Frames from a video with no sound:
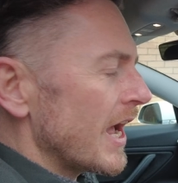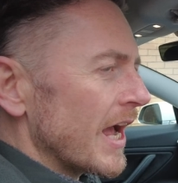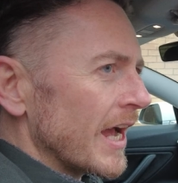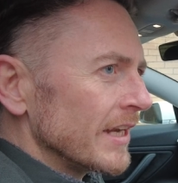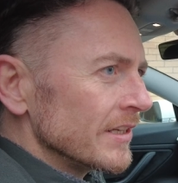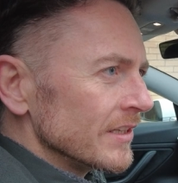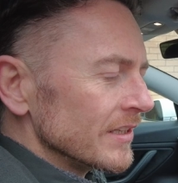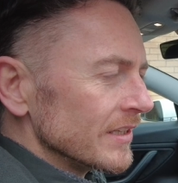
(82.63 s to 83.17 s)

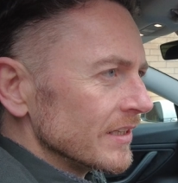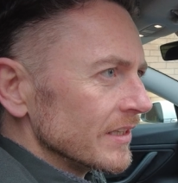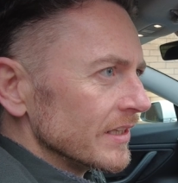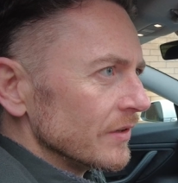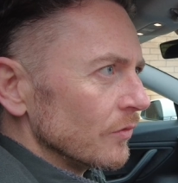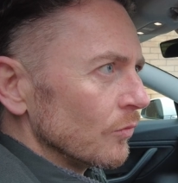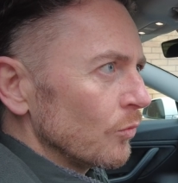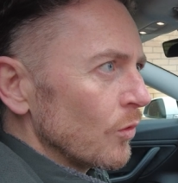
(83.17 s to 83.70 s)
And
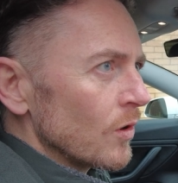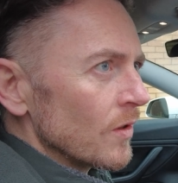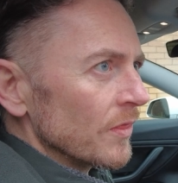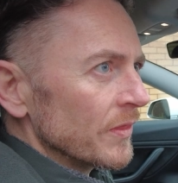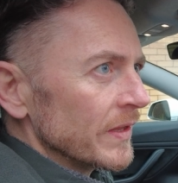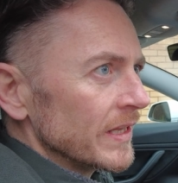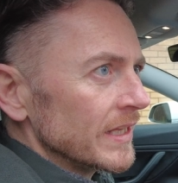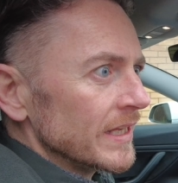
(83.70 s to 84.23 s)

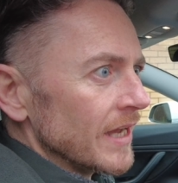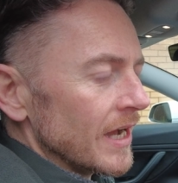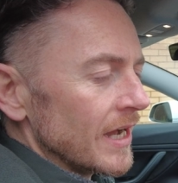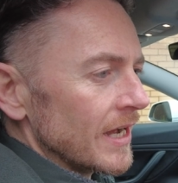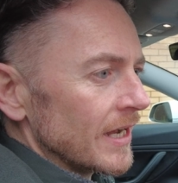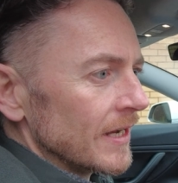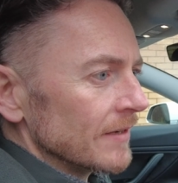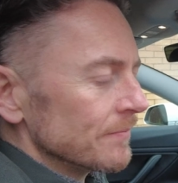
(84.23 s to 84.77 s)
what the,
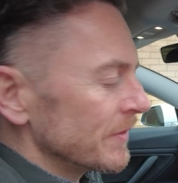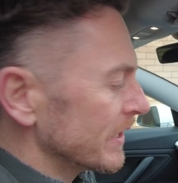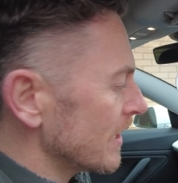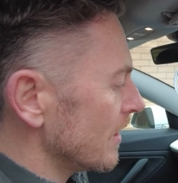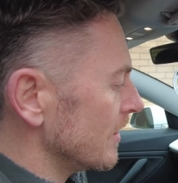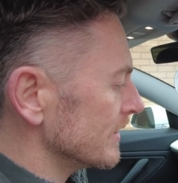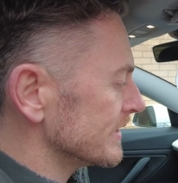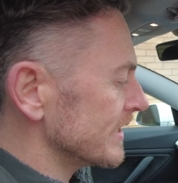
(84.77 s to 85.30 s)
uh, the
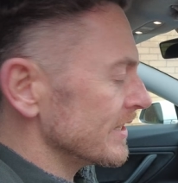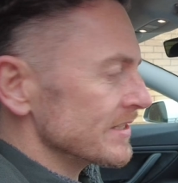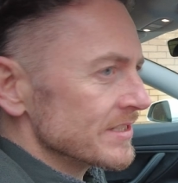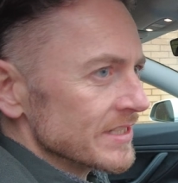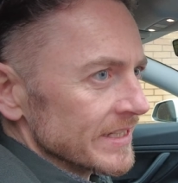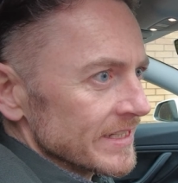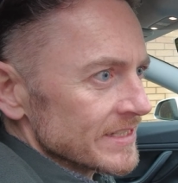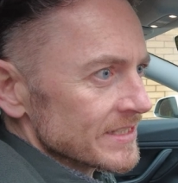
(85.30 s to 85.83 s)
car
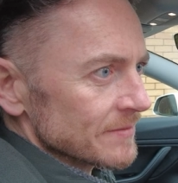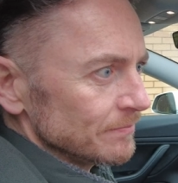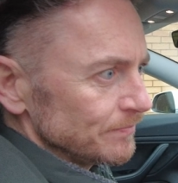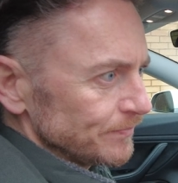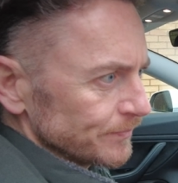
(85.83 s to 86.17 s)
does is,